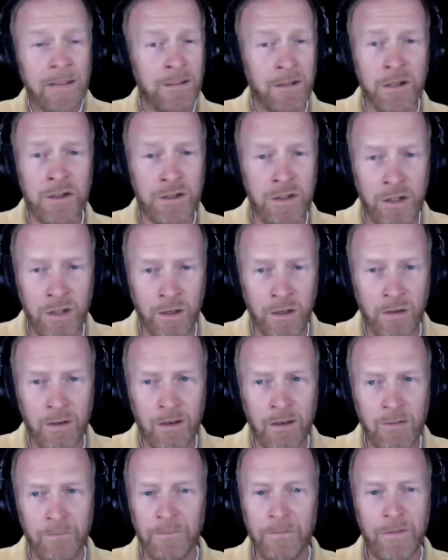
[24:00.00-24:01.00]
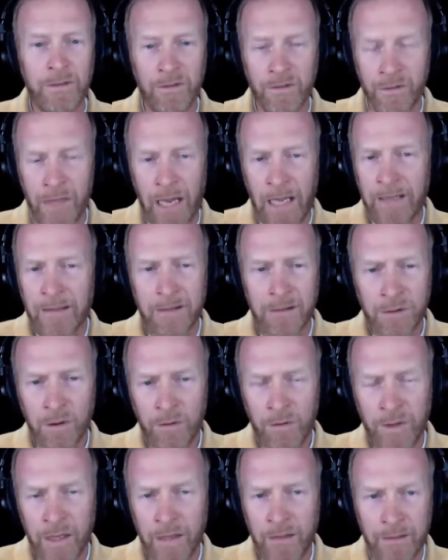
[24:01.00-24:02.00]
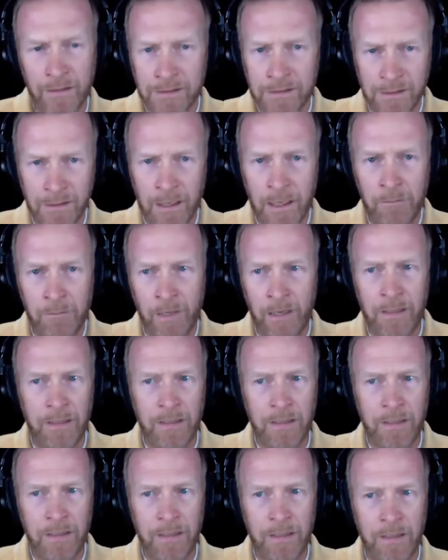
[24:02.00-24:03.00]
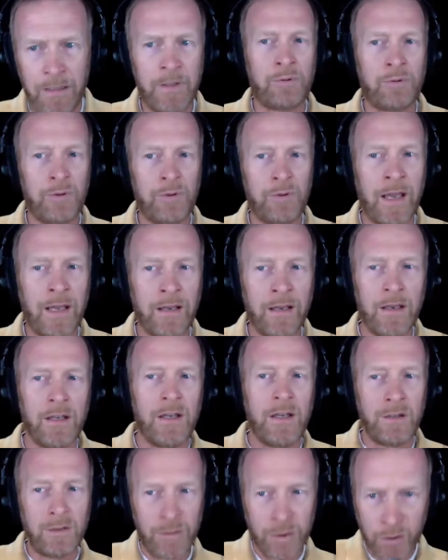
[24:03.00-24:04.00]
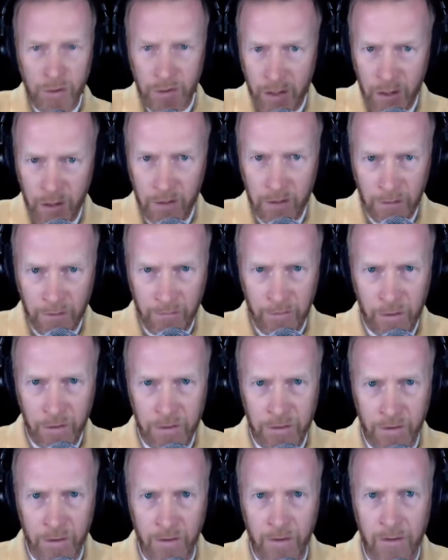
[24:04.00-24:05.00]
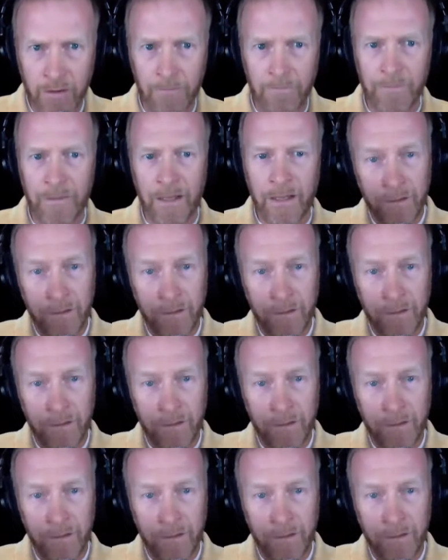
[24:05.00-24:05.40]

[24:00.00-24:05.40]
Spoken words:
it's not this year, I still think this timeline can be applied to a year in the future,